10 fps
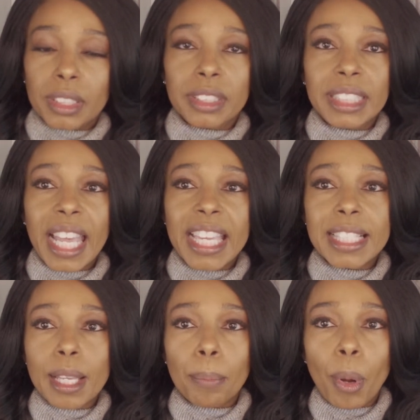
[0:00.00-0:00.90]

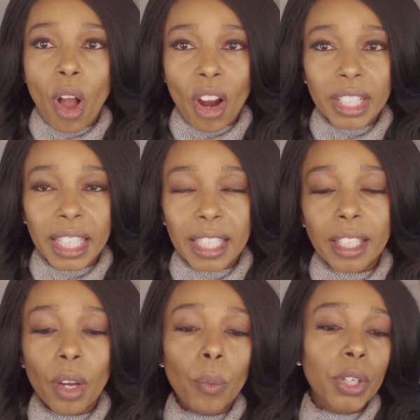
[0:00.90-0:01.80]
lace
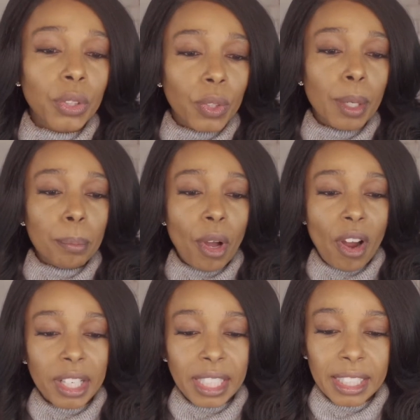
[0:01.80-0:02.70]
parting where you can
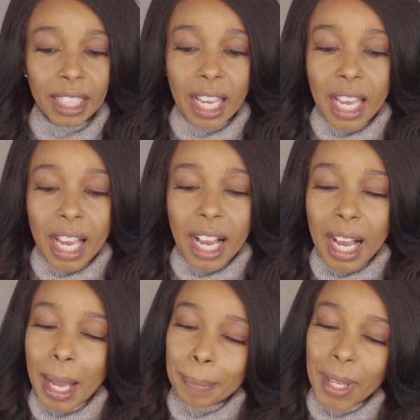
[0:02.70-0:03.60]
part it.
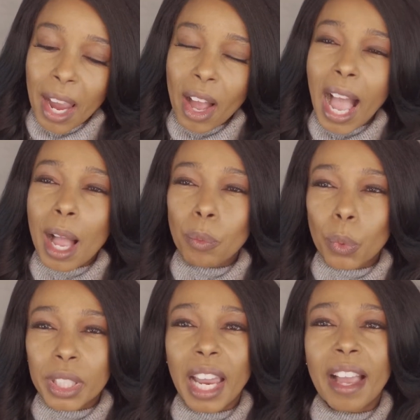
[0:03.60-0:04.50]
Um, now I
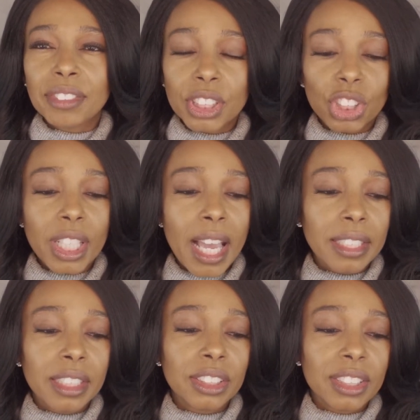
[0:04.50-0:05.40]
would have to
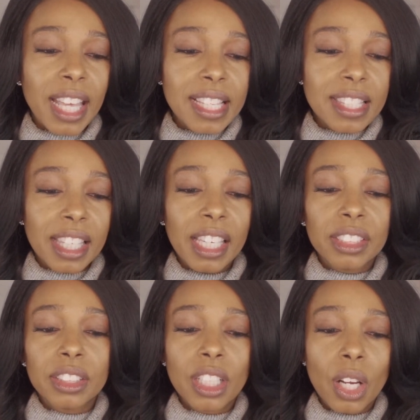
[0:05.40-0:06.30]
challenge that
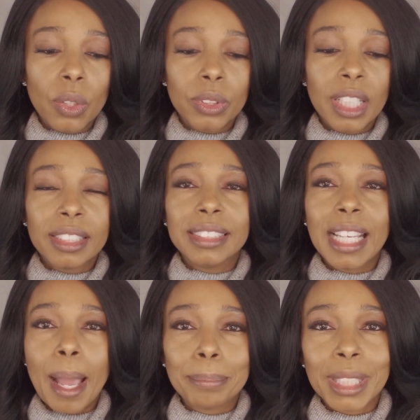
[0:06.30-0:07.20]
skin tone
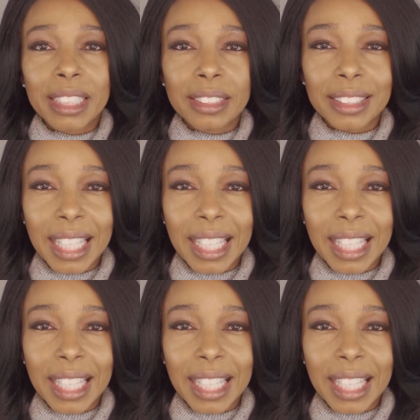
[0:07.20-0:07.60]
adapting